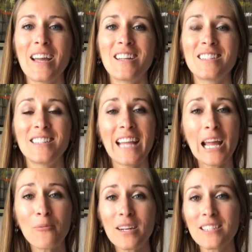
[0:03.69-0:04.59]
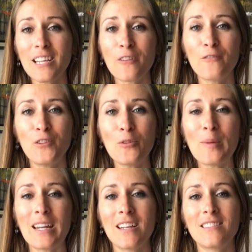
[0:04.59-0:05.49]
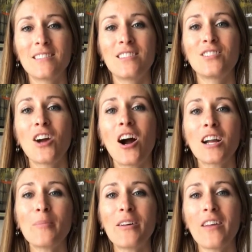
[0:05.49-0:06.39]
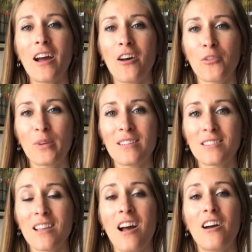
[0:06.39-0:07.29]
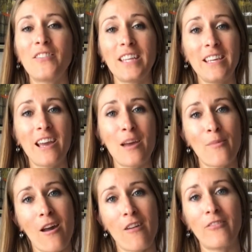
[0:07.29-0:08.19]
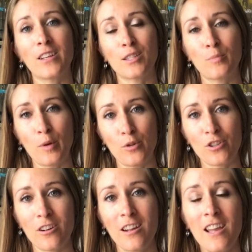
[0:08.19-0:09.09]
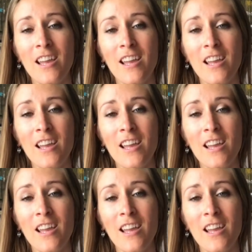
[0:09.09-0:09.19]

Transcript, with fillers: and today I want to take a few minutes to talk about the health risks of E M F exposure.